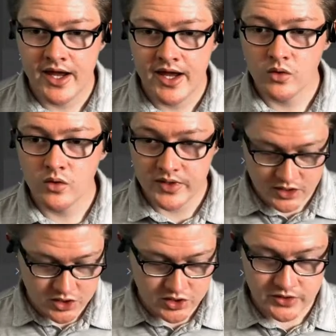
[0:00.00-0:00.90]
what we can
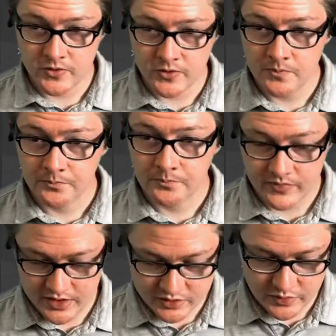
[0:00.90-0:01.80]
do
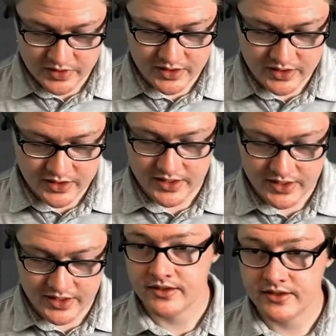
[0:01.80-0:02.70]
is we can add
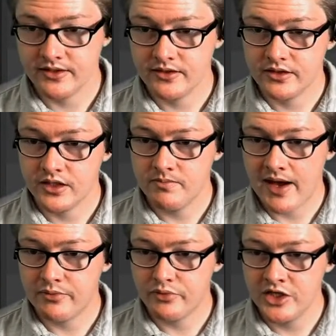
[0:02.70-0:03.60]
a map
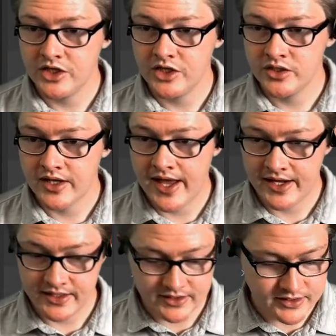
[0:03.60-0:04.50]
range node
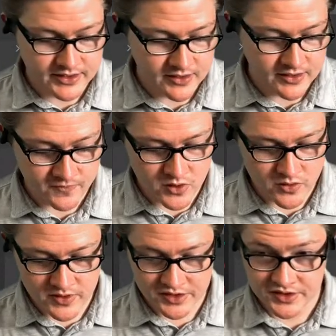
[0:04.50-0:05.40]
and invert
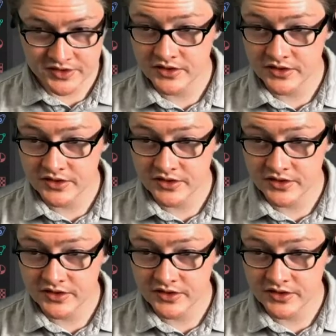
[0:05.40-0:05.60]
this.